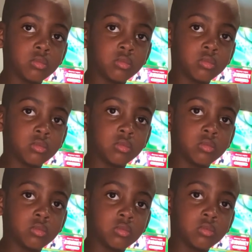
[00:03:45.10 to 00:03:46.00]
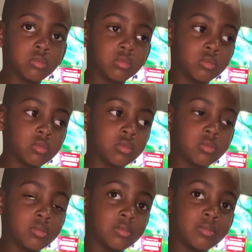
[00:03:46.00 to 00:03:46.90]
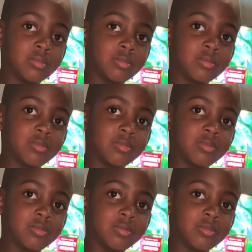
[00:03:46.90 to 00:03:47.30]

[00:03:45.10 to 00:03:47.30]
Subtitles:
(no one is talking)